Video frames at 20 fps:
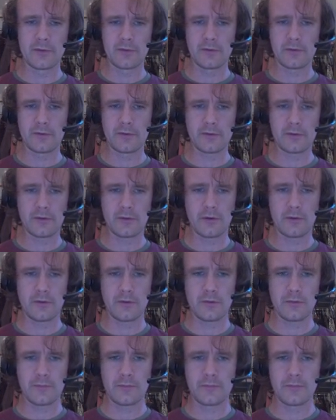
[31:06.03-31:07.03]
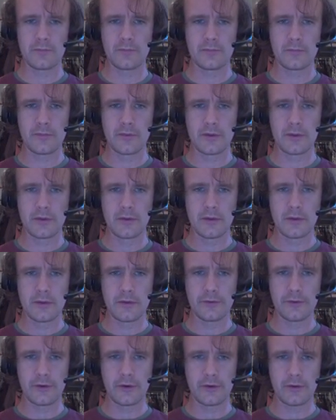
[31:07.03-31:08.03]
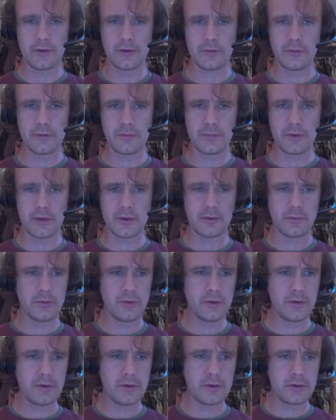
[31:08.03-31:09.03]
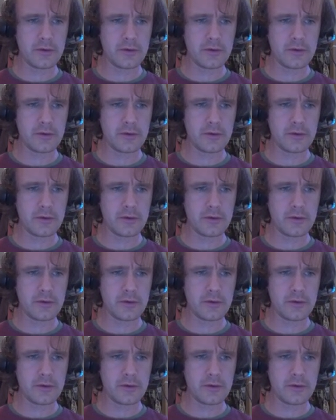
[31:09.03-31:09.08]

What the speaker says: So, start off with player one.